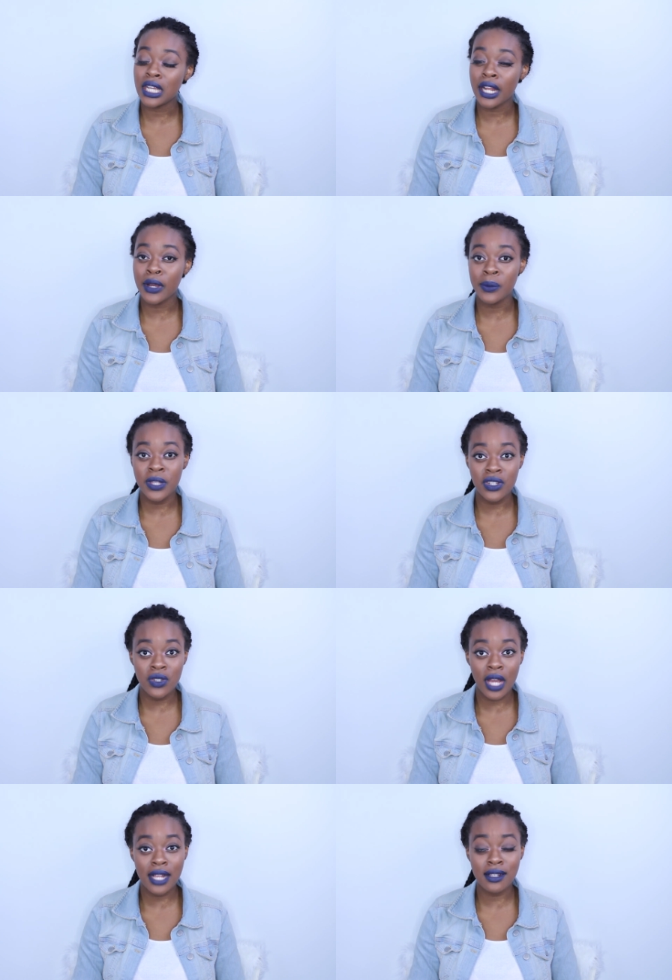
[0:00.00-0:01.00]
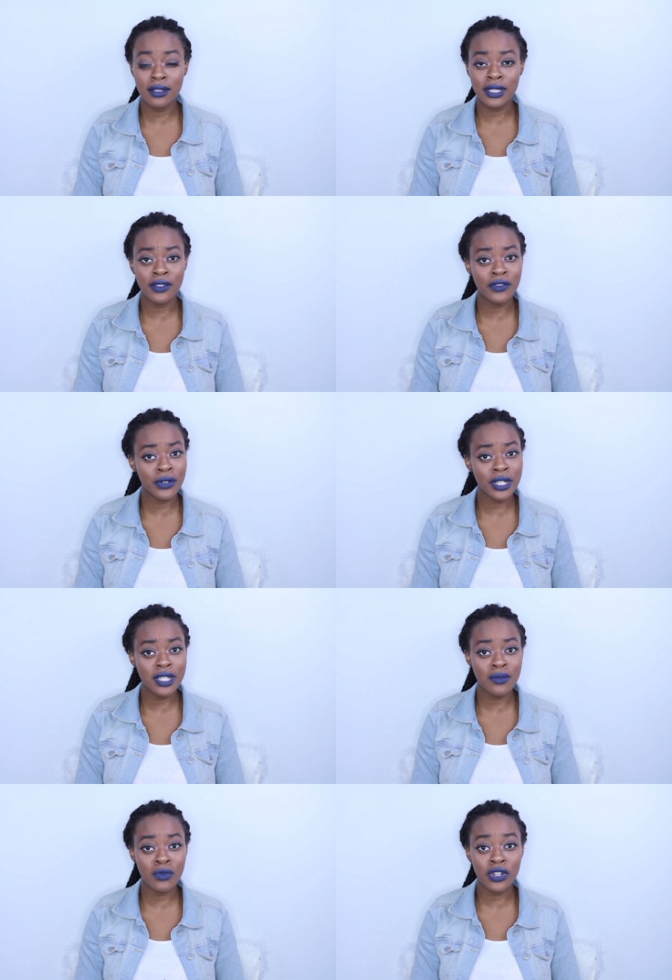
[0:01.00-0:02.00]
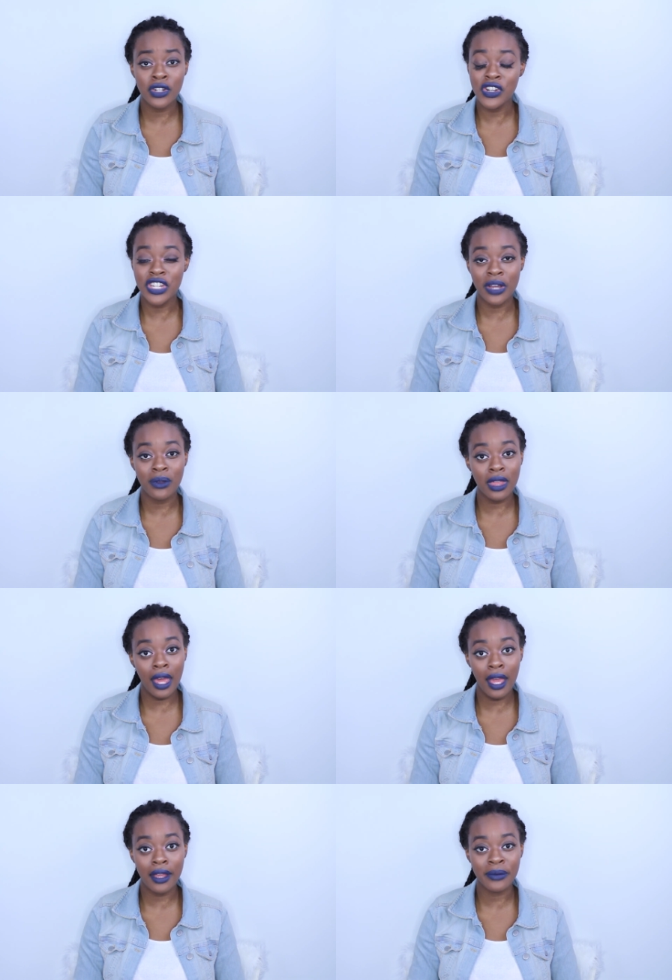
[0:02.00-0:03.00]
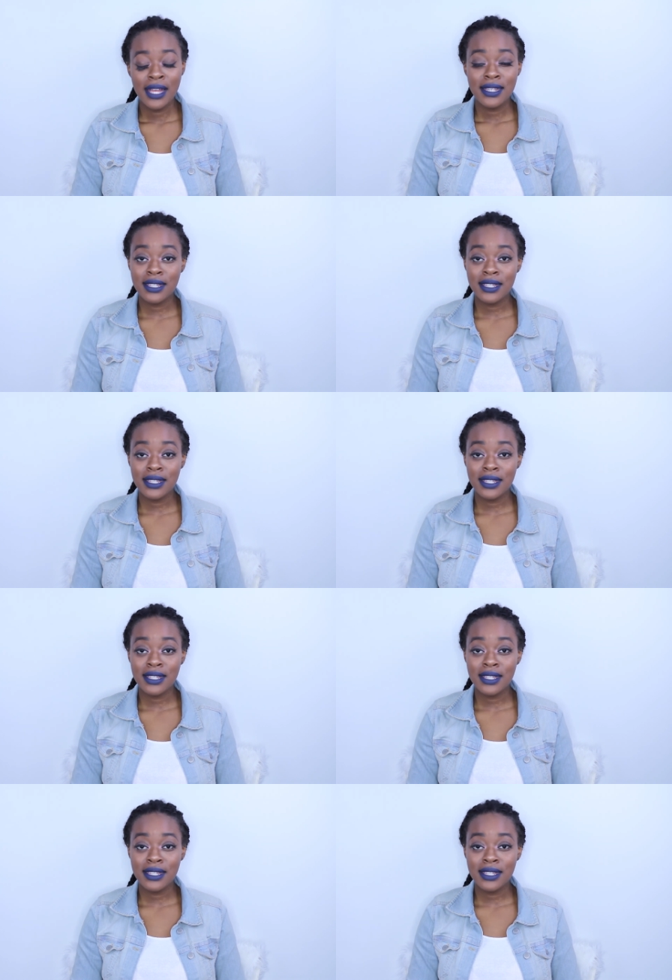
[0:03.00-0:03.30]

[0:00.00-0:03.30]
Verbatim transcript: and I hope that you guys are looking forward to more Crochet with K.